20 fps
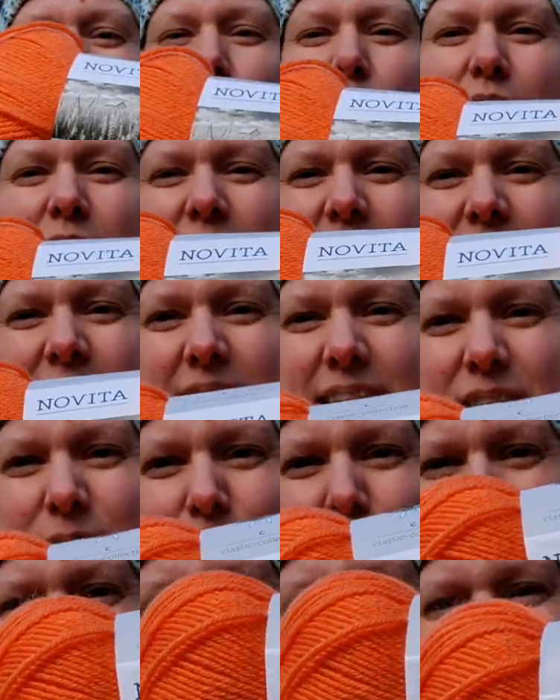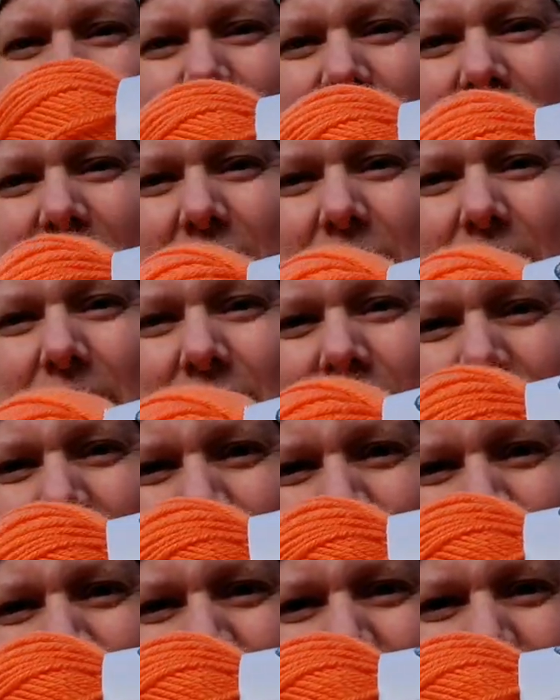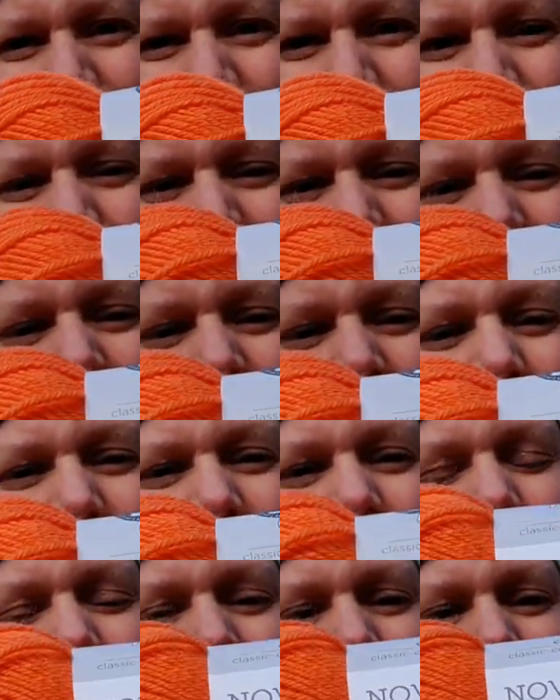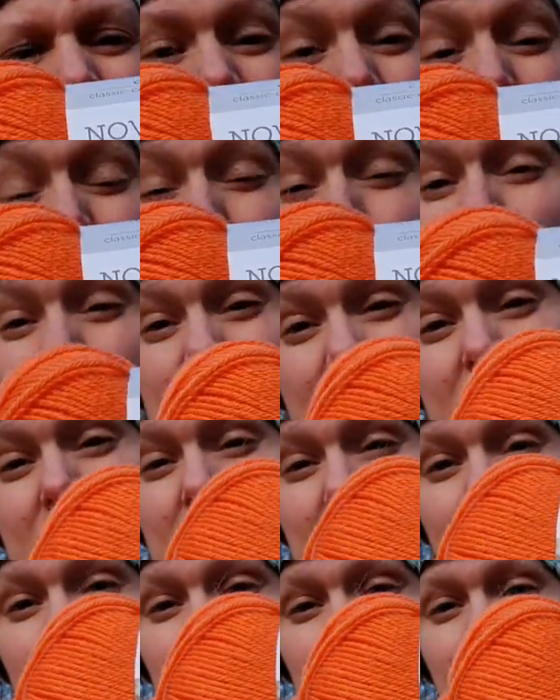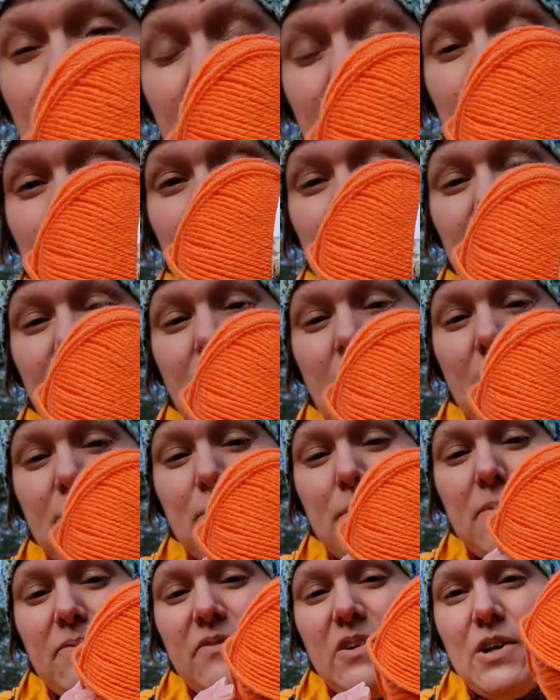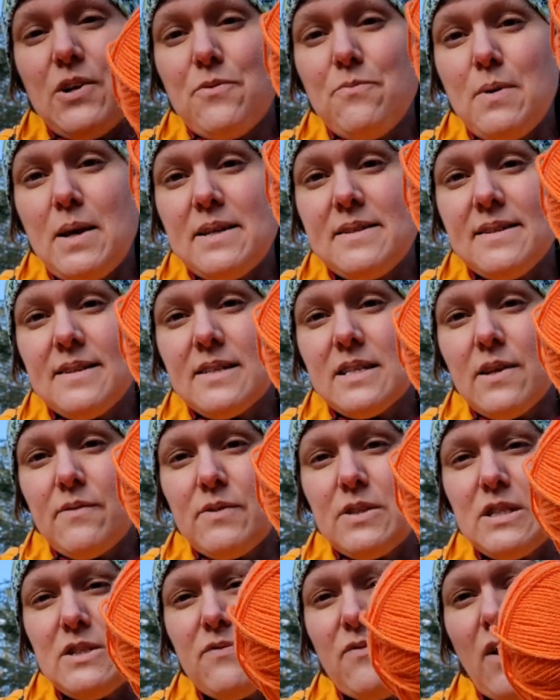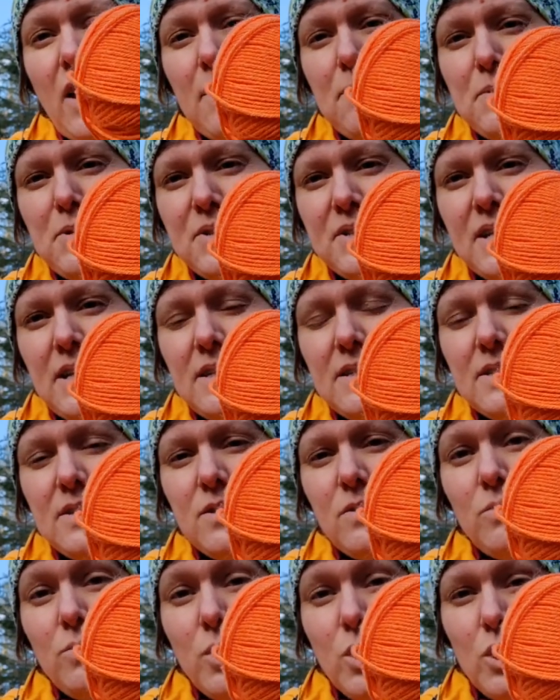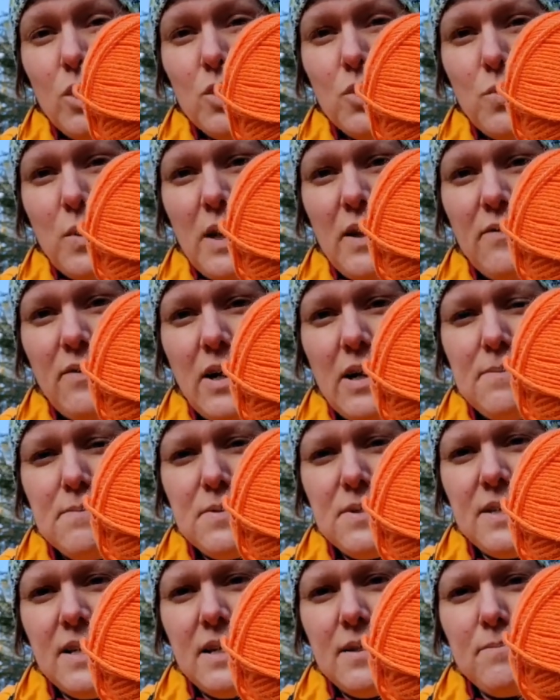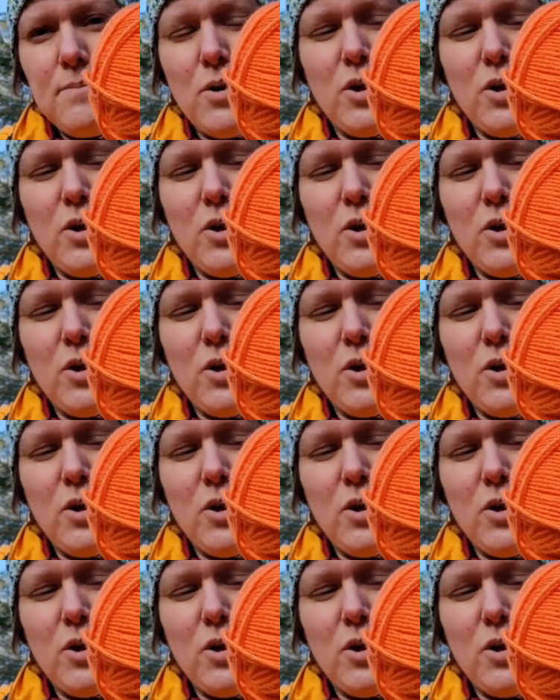Novita Seitsemän veljestä. And this is like a very basic 75% wool, 25%